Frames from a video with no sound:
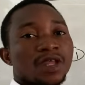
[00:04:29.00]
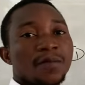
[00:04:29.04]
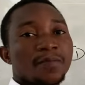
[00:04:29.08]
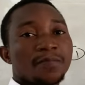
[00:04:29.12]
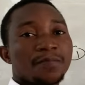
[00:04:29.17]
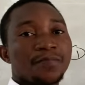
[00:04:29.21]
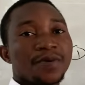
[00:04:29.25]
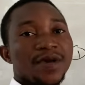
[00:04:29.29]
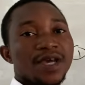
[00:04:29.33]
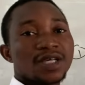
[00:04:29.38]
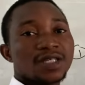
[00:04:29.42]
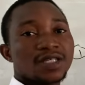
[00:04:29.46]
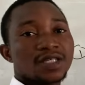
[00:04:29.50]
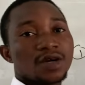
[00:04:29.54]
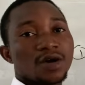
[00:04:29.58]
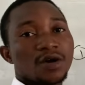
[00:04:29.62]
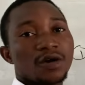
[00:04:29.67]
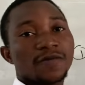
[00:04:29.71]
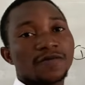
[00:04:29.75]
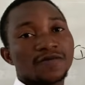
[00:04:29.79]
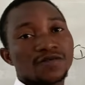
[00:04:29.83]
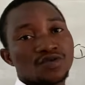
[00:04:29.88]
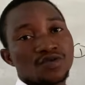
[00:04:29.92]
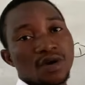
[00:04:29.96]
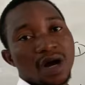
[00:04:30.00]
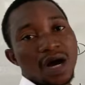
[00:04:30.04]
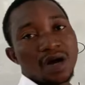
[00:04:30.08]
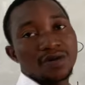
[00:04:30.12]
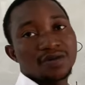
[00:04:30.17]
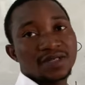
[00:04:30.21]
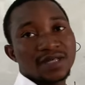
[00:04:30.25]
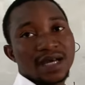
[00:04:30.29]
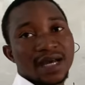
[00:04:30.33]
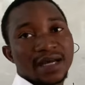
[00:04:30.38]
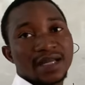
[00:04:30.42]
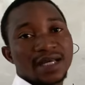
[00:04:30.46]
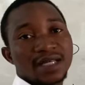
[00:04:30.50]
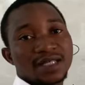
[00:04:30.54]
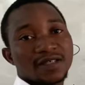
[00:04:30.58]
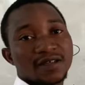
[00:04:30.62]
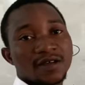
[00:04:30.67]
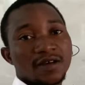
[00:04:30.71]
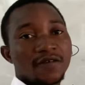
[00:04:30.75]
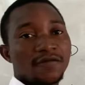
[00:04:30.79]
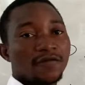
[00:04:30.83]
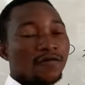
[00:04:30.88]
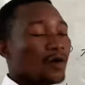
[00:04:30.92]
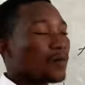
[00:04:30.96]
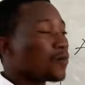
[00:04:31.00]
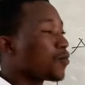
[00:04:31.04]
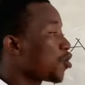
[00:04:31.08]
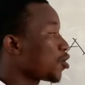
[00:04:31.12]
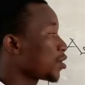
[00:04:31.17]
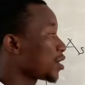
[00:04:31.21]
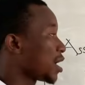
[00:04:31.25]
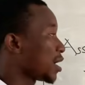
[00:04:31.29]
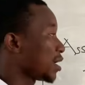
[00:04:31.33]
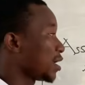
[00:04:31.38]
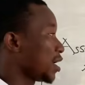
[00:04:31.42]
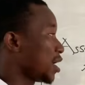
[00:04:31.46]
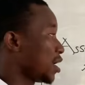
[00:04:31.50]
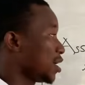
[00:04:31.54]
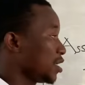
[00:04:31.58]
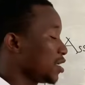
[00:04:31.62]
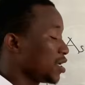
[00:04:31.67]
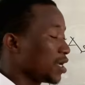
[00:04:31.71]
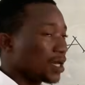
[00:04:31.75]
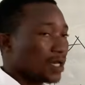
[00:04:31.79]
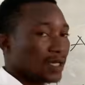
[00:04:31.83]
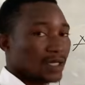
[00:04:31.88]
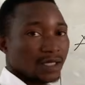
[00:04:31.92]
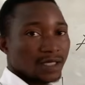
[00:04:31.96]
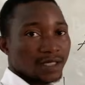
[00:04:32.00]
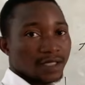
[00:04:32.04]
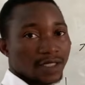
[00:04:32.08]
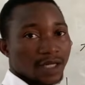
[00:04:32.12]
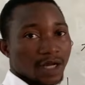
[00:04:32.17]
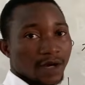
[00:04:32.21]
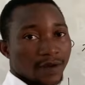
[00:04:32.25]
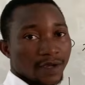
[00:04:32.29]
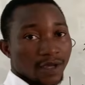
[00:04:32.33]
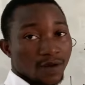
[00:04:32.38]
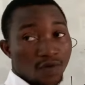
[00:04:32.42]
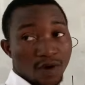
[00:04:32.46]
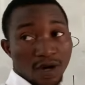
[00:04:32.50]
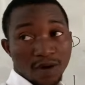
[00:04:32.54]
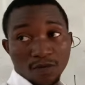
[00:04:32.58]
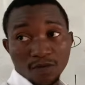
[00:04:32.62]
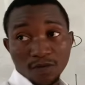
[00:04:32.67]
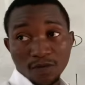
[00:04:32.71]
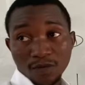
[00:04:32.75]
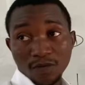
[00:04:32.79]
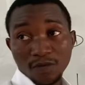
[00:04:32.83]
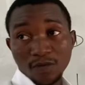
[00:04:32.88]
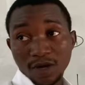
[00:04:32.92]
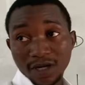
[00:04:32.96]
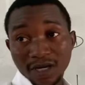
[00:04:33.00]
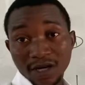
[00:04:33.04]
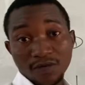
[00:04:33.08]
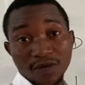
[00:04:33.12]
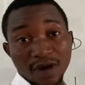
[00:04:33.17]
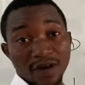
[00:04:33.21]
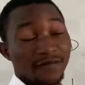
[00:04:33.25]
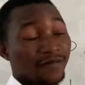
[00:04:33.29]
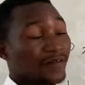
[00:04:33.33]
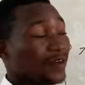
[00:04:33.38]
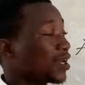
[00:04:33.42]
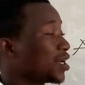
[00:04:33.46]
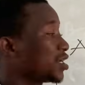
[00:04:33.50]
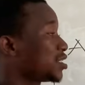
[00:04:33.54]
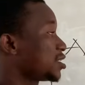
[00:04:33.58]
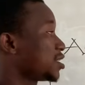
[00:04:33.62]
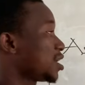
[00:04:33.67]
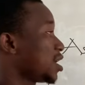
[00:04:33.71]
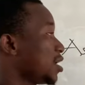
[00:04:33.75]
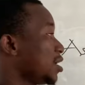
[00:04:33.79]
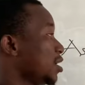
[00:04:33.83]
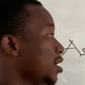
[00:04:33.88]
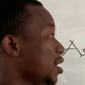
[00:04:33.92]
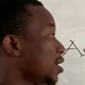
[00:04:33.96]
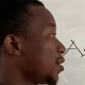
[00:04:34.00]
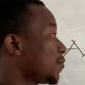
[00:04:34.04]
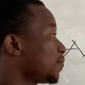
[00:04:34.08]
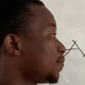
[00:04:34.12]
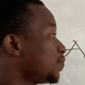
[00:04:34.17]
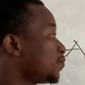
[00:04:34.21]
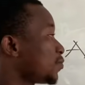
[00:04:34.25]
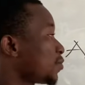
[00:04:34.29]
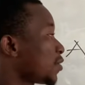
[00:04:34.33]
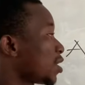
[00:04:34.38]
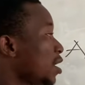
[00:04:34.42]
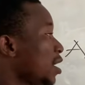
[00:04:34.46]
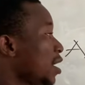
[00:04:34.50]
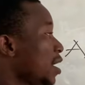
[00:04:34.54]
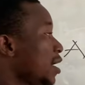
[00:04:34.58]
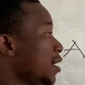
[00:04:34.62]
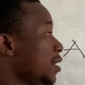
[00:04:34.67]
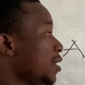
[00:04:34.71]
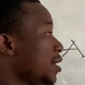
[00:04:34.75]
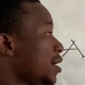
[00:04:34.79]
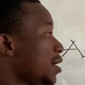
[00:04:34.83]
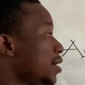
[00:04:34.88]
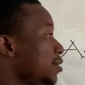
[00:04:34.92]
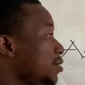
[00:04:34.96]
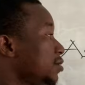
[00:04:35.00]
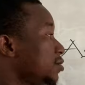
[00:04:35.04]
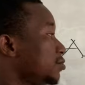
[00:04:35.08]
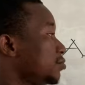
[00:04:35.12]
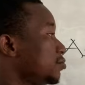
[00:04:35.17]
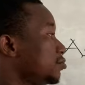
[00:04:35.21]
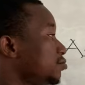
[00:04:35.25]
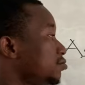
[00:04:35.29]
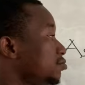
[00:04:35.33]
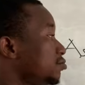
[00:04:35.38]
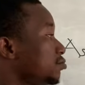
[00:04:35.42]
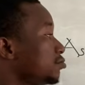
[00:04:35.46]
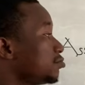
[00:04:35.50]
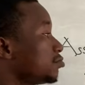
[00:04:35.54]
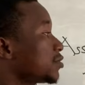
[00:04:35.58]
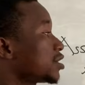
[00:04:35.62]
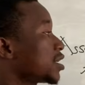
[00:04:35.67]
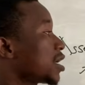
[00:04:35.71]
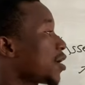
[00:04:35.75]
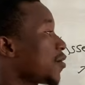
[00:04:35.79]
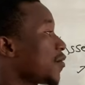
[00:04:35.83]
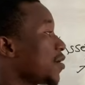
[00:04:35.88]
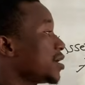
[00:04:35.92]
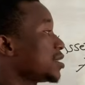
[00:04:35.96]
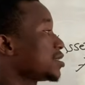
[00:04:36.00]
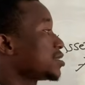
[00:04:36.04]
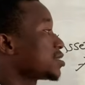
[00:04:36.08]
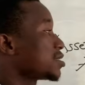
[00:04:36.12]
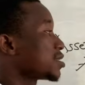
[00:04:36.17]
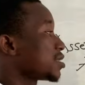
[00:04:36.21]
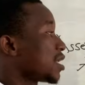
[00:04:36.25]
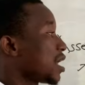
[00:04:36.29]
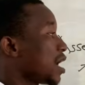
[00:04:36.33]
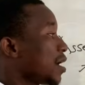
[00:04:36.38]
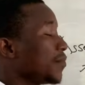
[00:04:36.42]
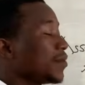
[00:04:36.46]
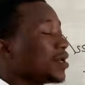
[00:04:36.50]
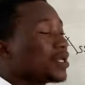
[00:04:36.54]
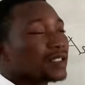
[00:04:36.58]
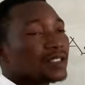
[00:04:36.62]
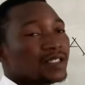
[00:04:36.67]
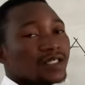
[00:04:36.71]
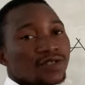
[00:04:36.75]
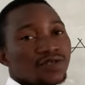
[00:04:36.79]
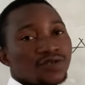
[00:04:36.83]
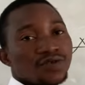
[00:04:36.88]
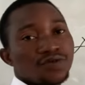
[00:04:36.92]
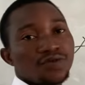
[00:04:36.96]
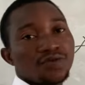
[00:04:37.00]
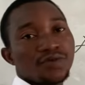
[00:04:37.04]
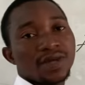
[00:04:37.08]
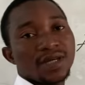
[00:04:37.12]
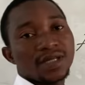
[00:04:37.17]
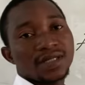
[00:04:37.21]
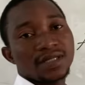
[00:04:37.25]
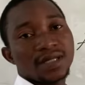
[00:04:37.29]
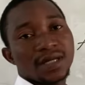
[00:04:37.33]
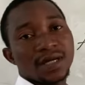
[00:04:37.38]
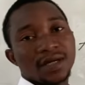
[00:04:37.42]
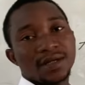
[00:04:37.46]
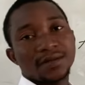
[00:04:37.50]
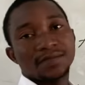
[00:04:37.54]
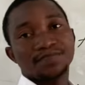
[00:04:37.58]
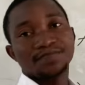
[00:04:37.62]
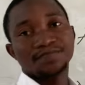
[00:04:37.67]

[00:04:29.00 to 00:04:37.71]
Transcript: pays off to outsiders for more than a year. Is that okay? More than 1 financial year. And the current liability too is the